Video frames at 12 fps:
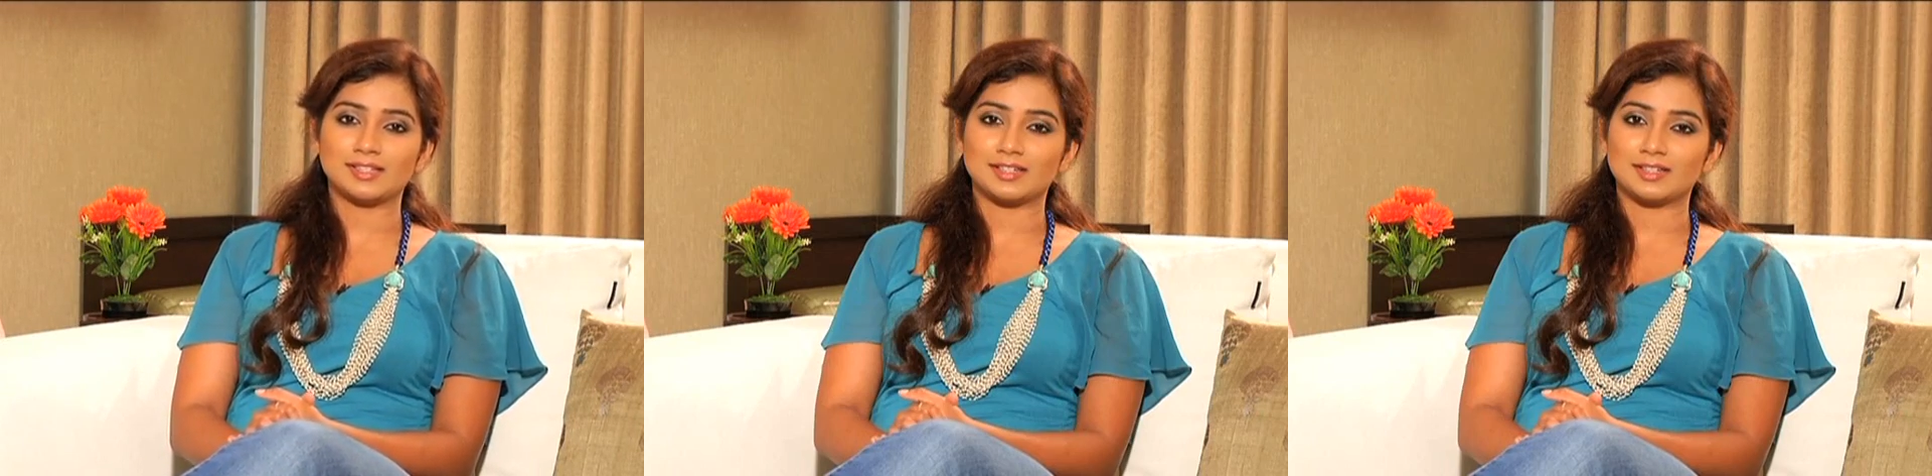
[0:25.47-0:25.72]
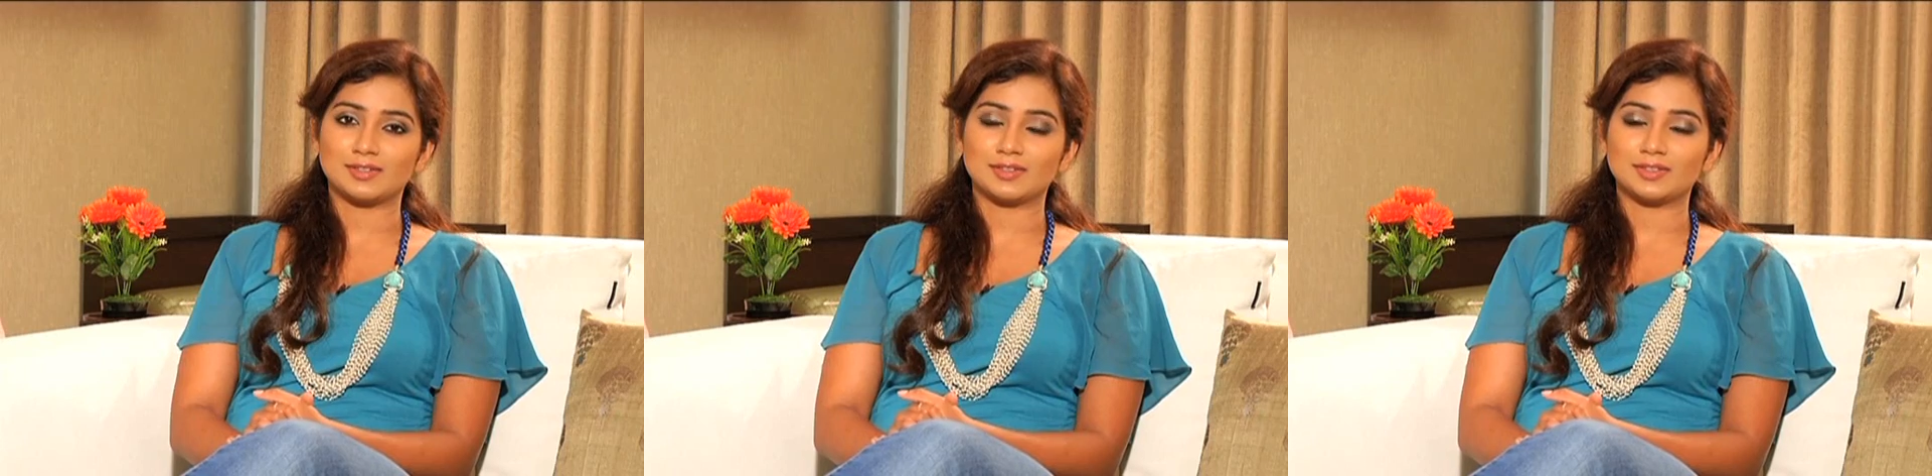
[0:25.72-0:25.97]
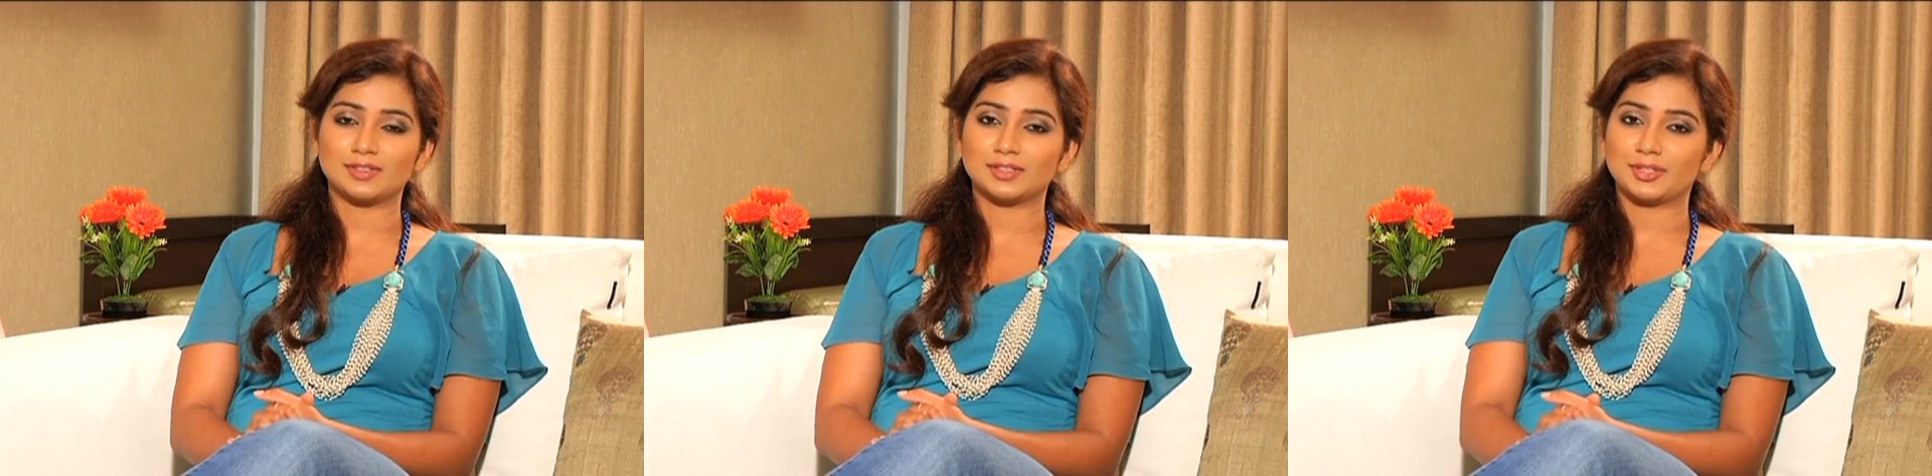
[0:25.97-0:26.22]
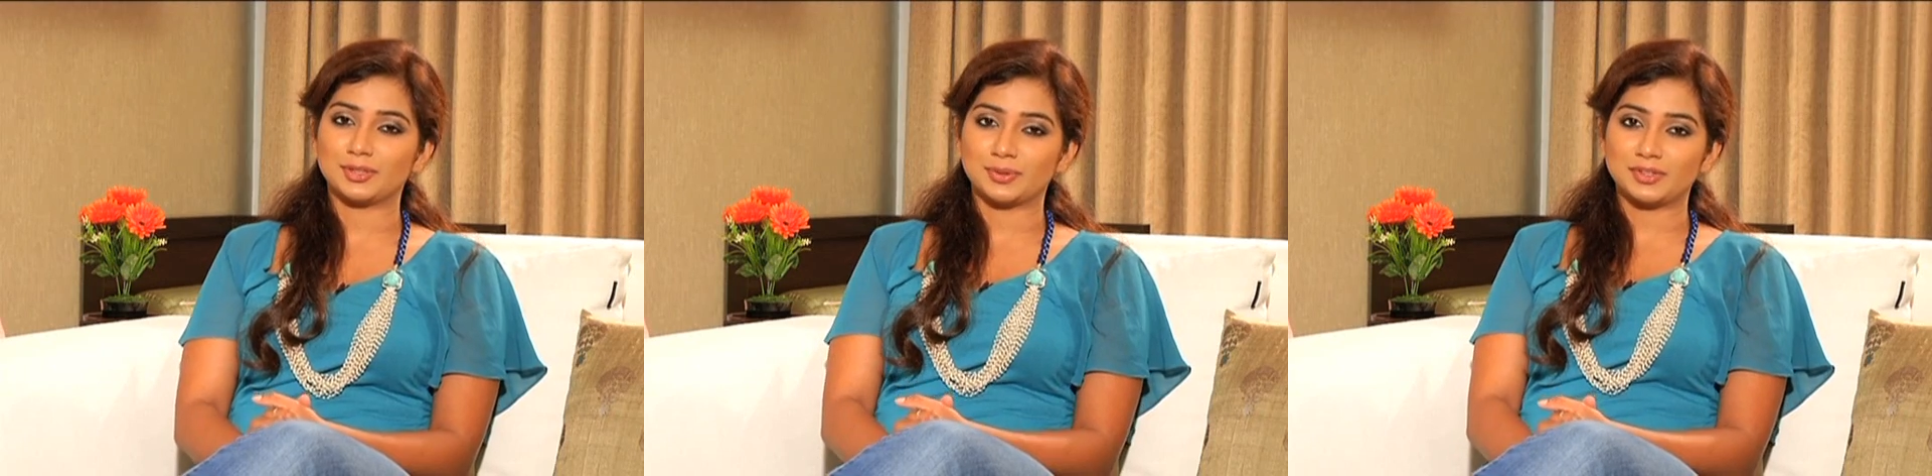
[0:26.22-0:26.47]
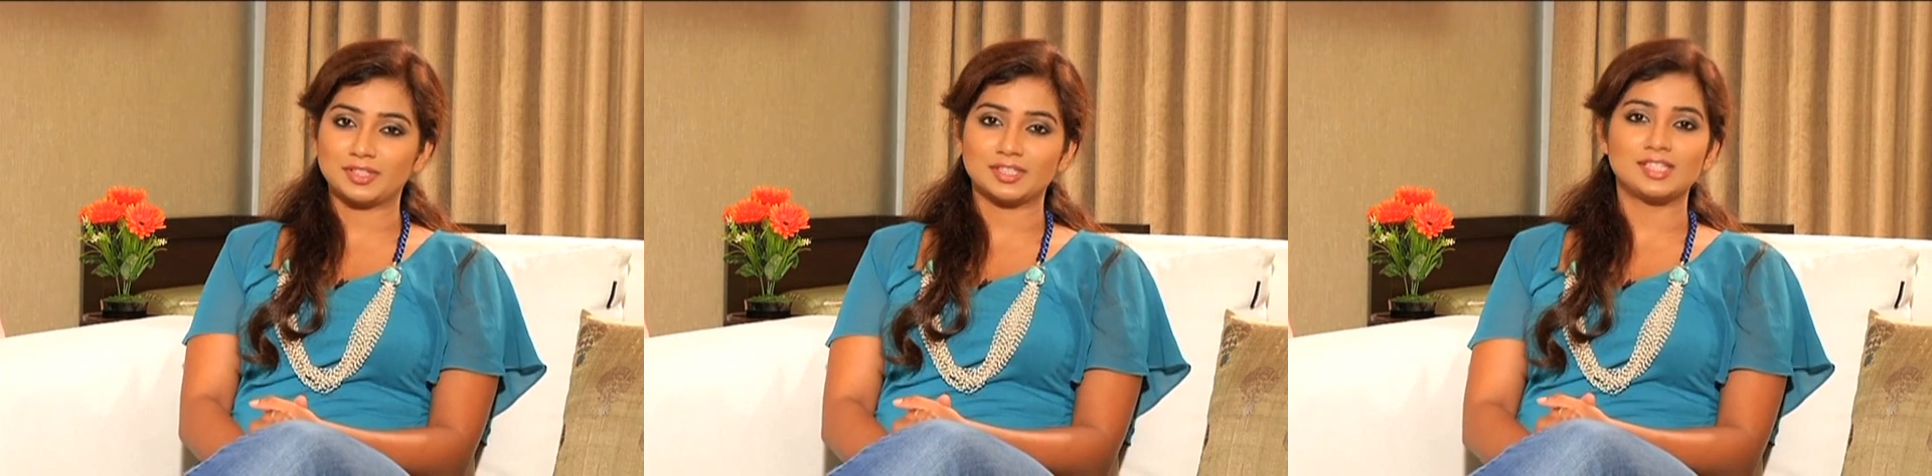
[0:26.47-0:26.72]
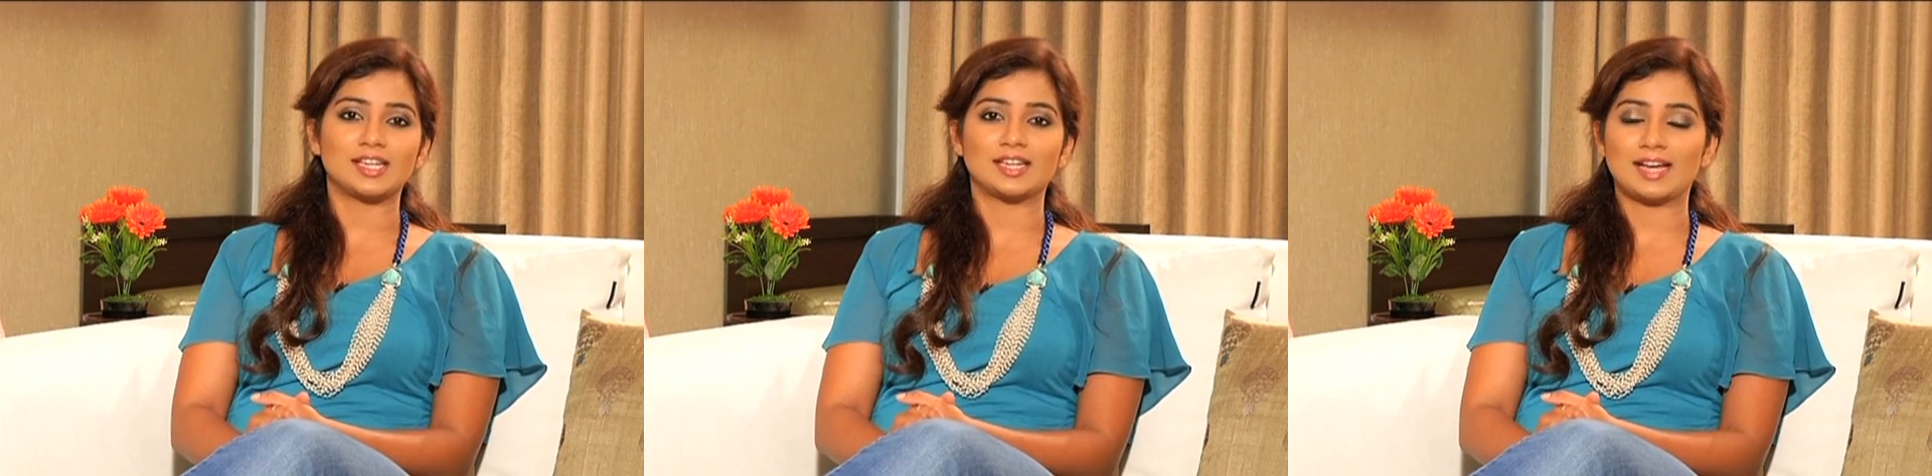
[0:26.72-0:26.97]

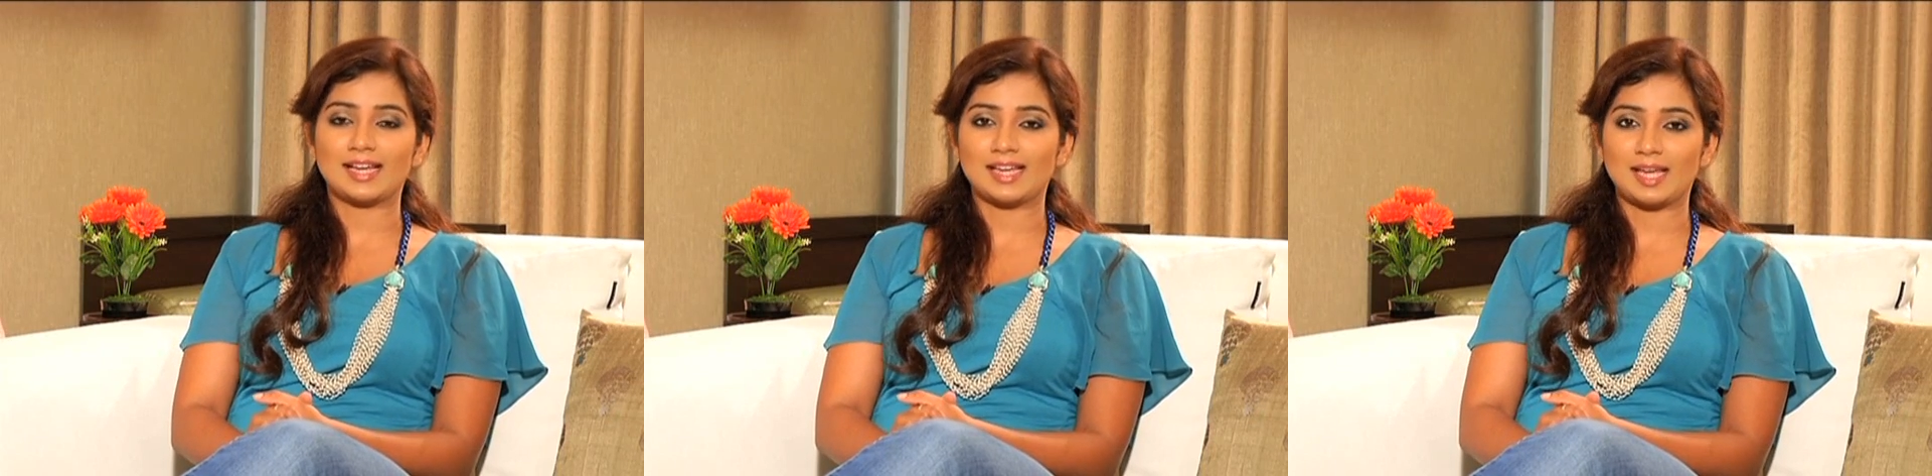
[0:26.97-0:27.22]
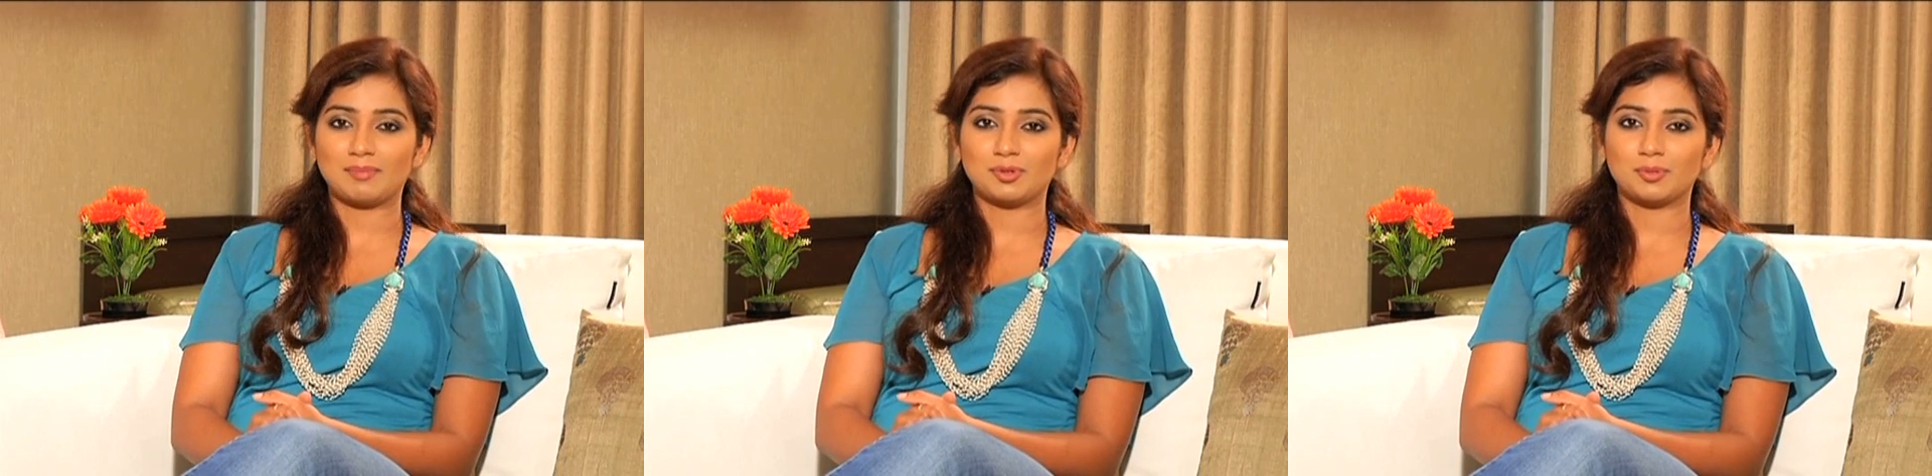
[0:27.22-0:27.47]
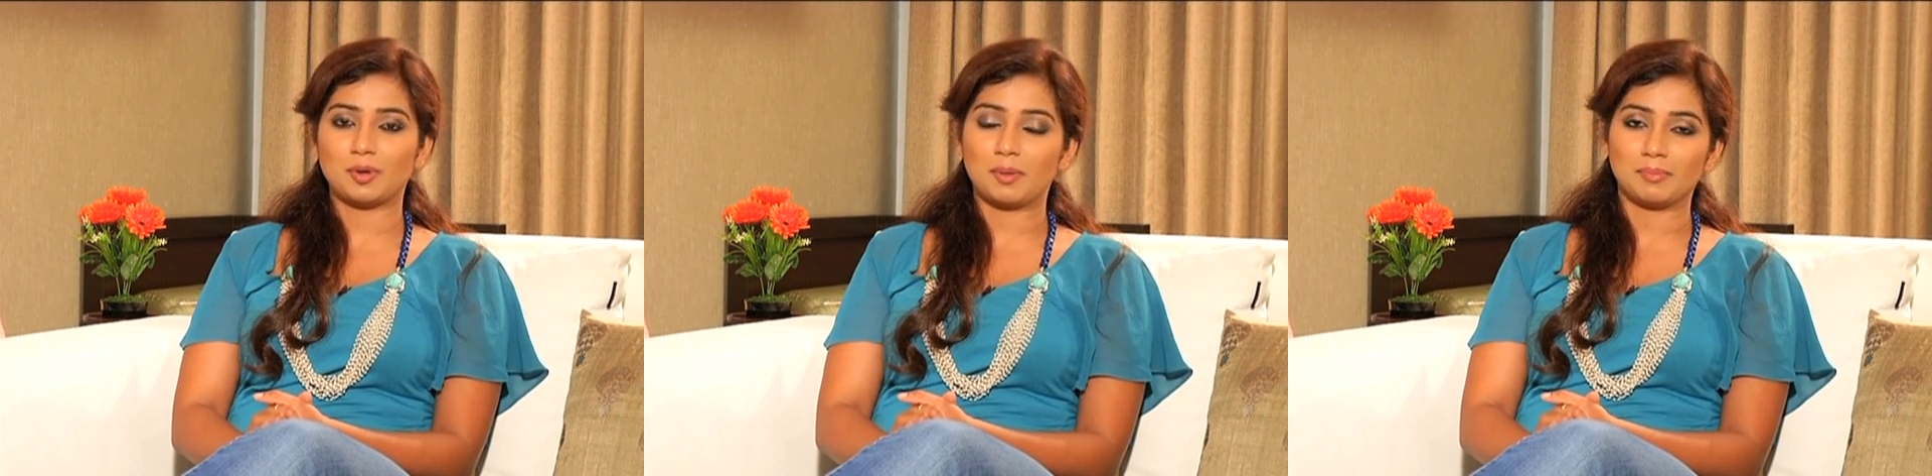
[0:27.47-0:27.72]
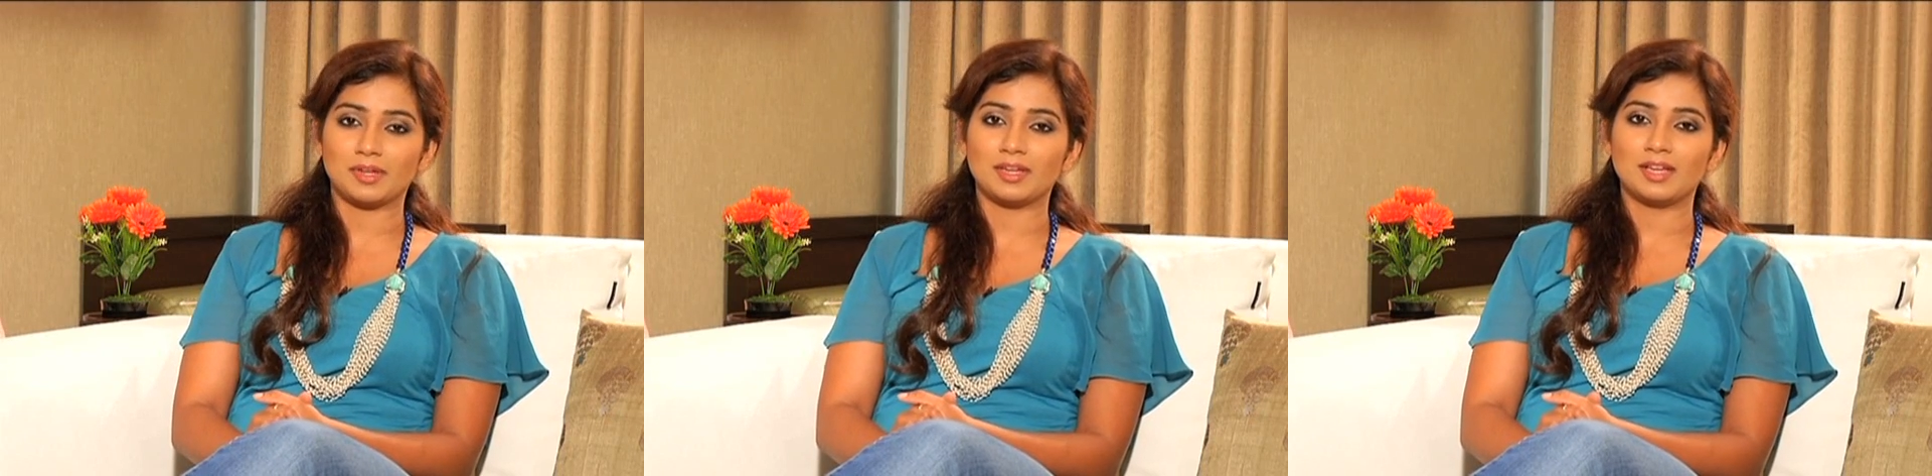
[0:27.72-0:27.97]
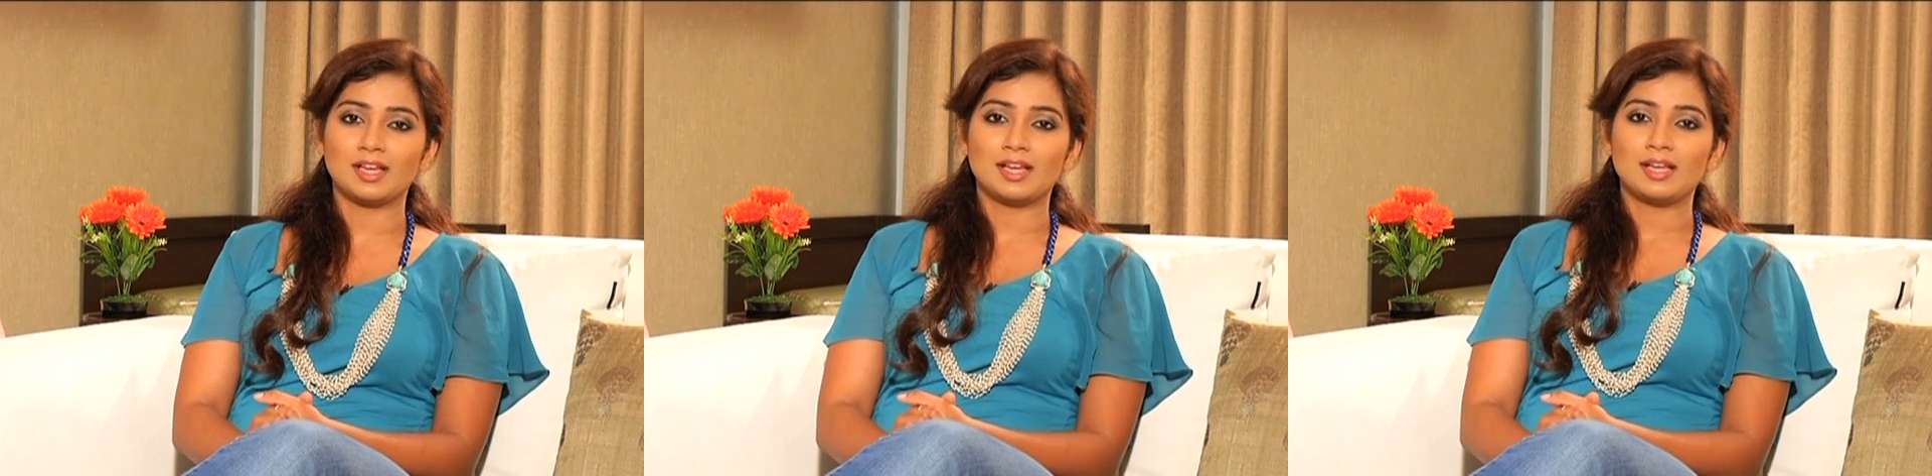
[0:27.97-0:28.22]
13, I came to Bombay.